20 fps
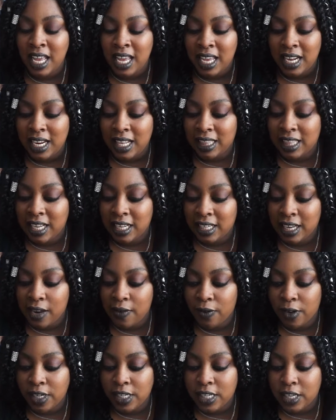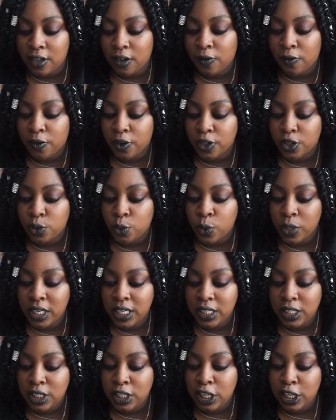and I think they retail for
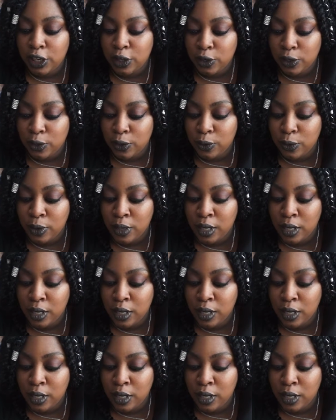$22.